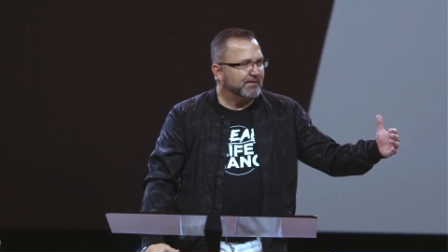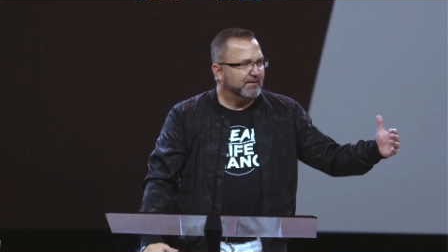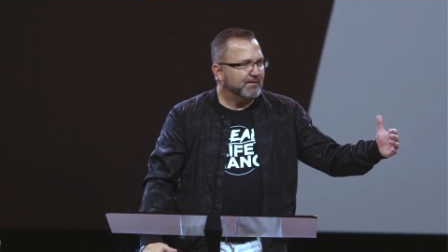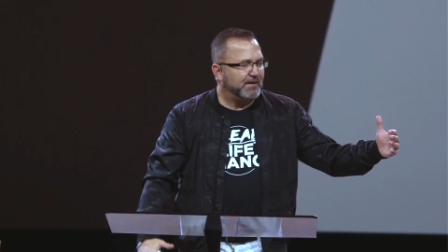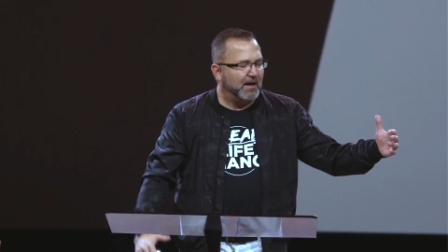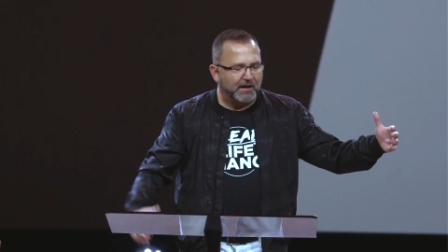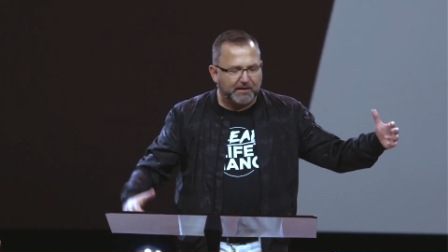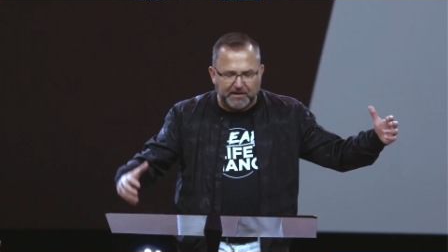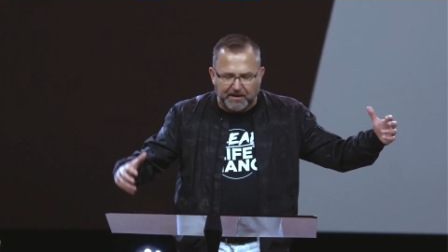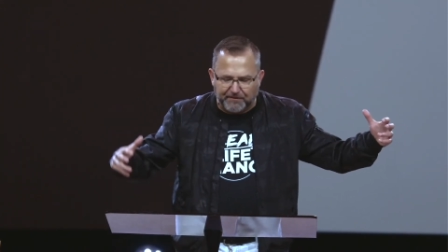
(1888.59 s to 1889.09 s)

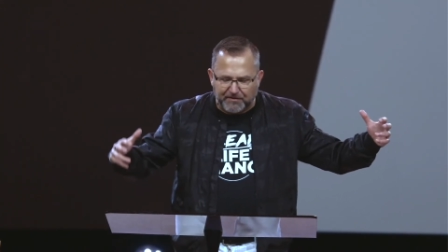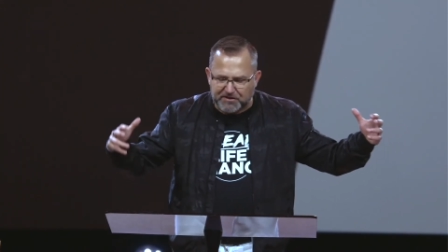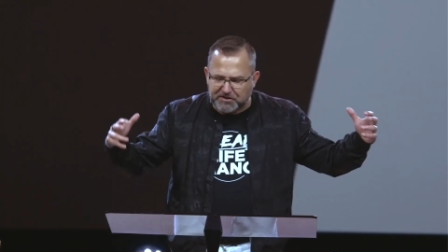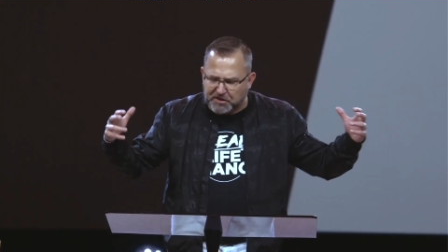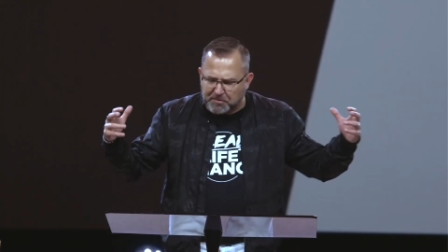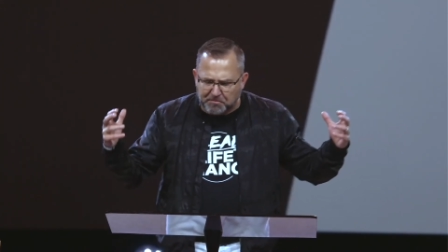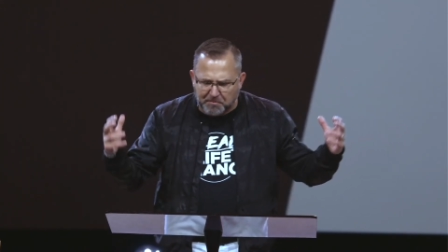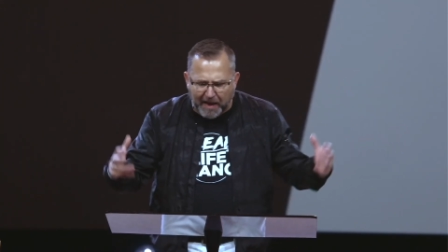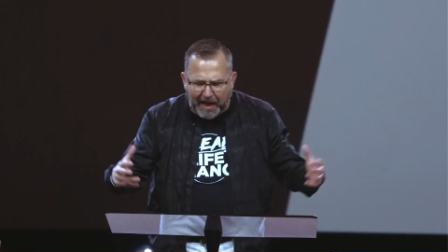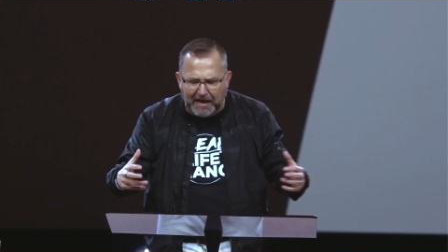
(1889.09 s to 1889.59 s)
God, give us
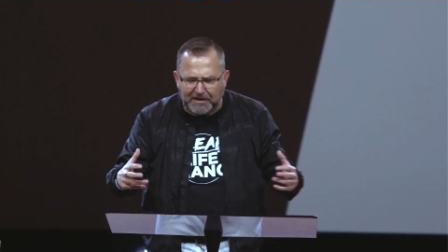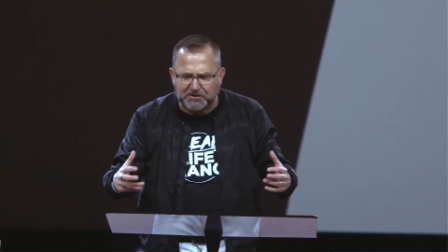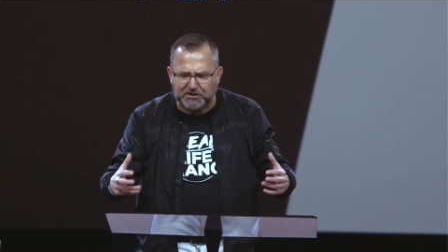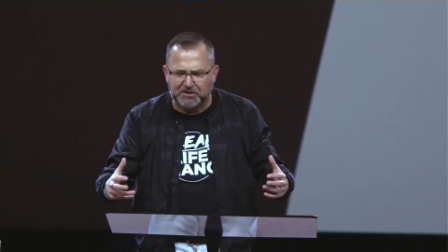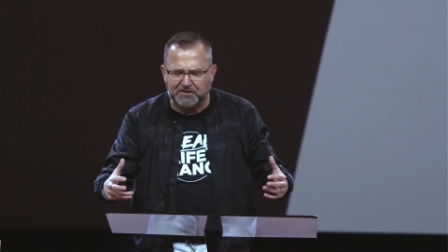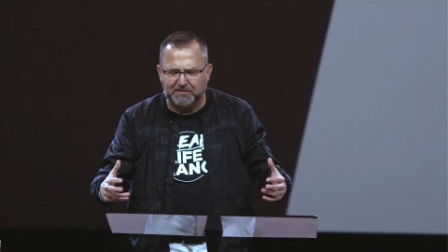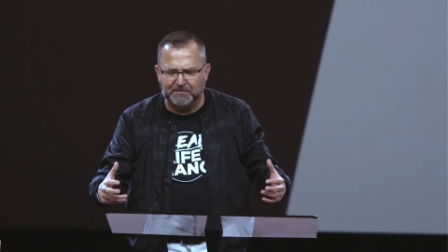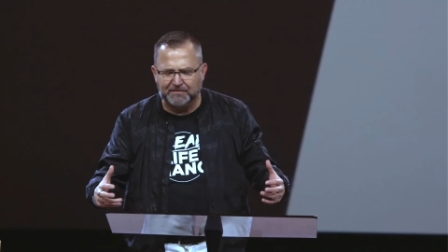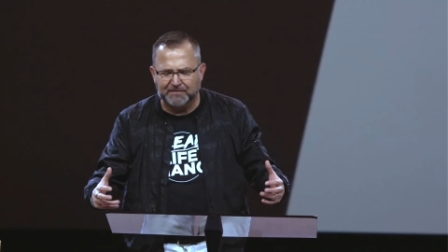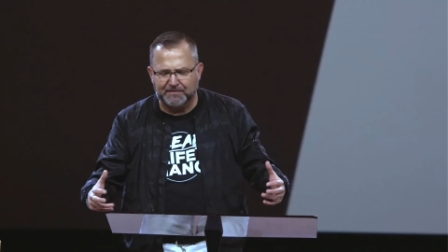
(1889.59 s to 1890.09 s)

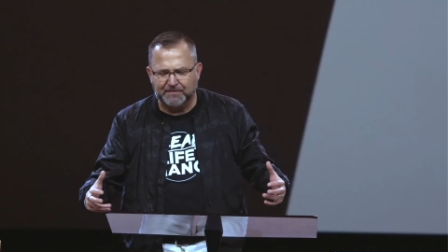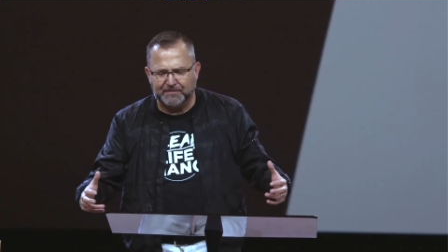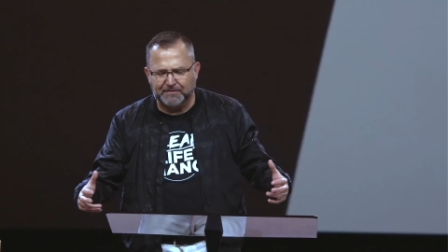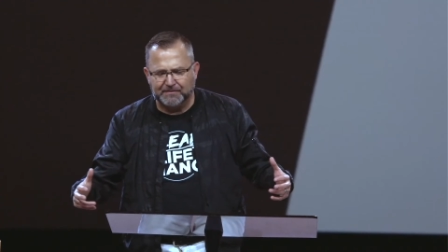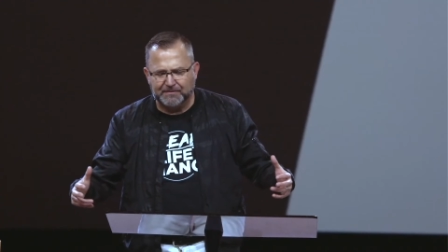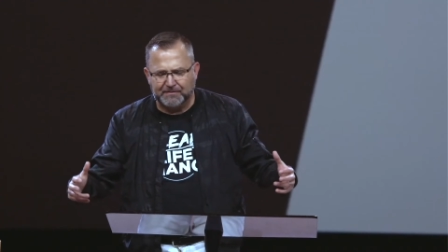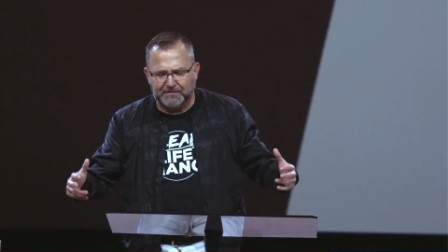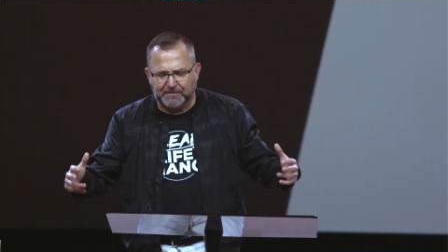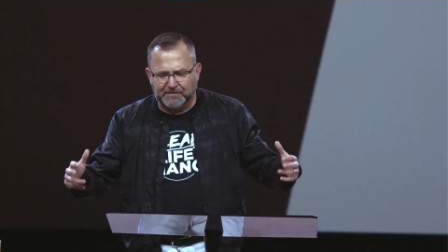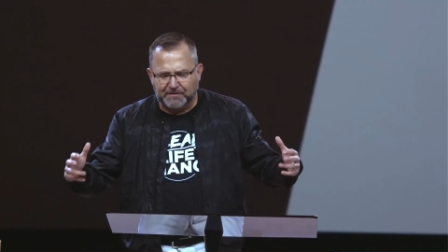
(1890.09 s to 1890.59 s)
compassion,
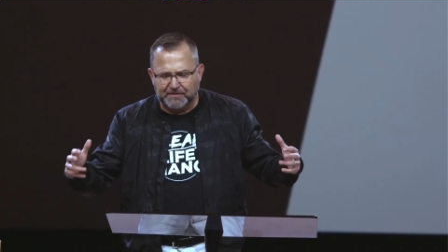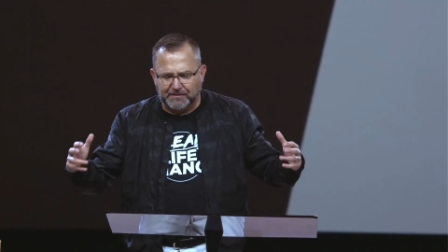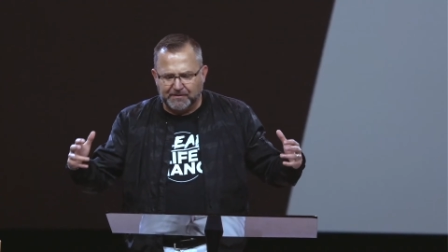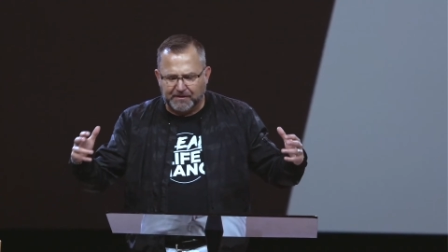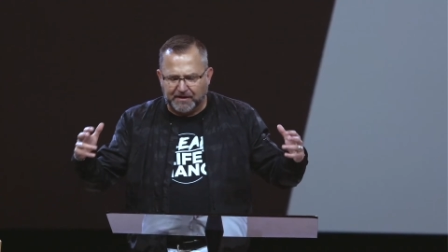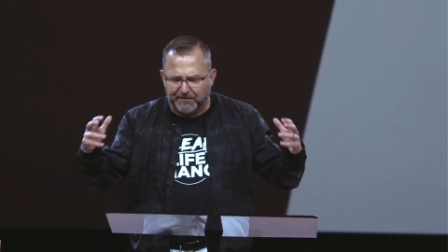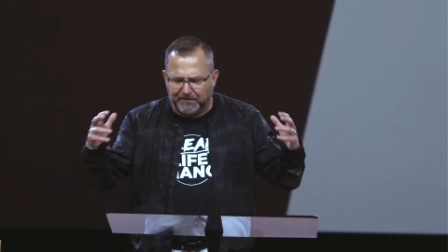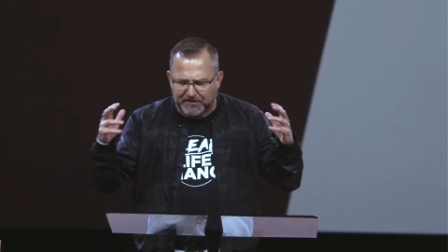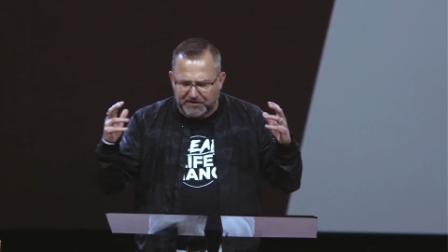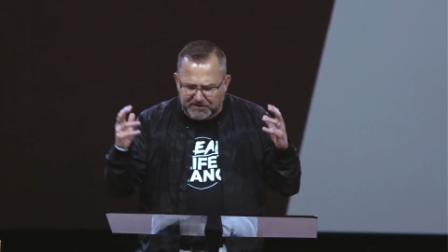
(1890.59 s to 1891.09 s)

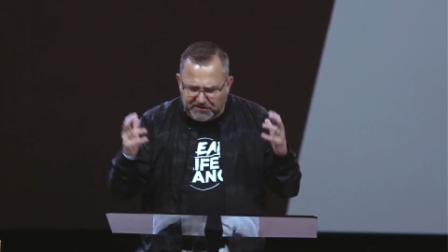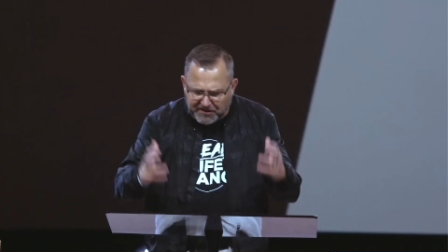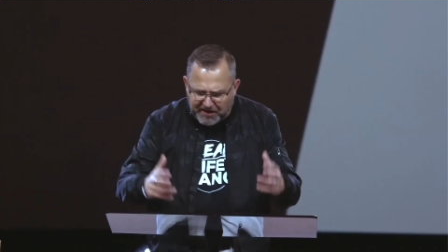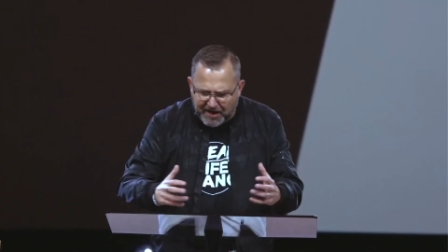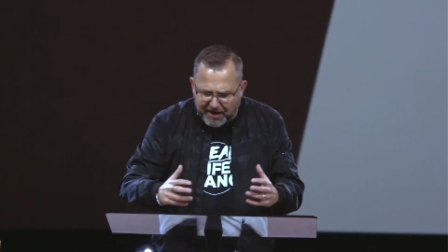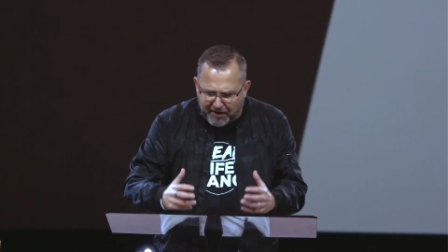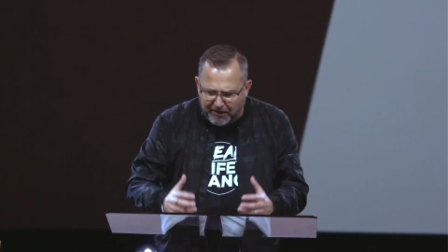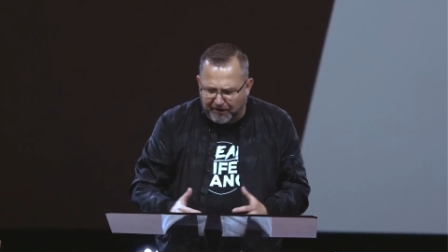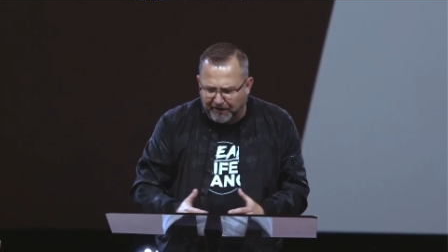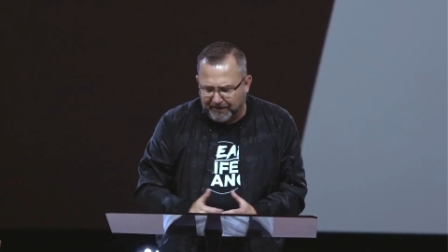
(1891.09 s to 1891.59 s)
give us
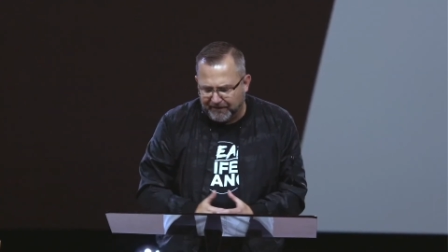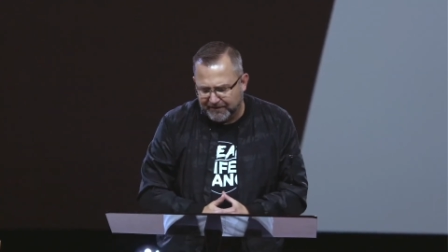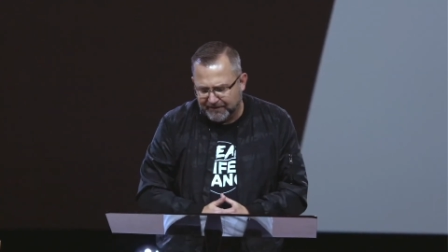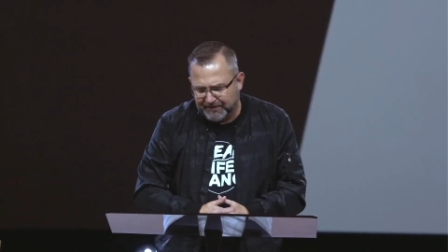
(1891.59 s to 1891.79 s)
care,